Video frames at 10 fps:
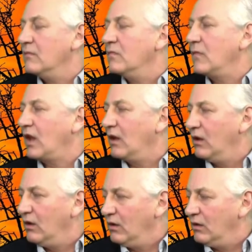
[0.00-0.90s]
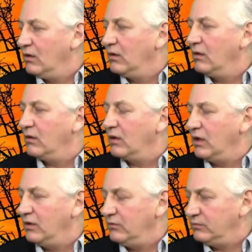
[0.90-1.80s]

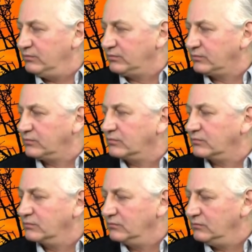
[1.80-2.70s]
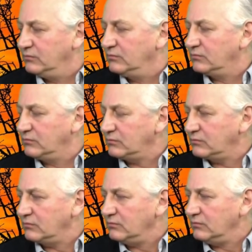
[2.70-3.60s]

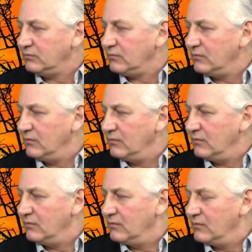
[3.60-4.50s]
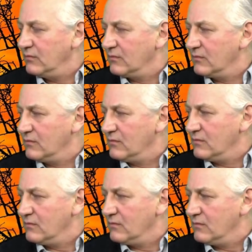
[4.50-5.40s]

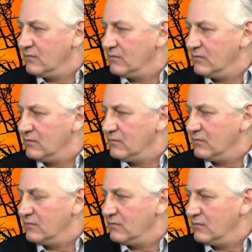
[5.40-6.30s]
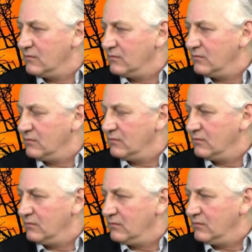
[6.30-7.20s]

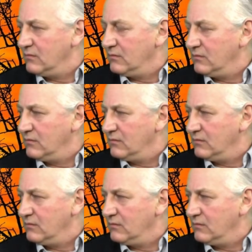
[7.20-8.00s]
(silent)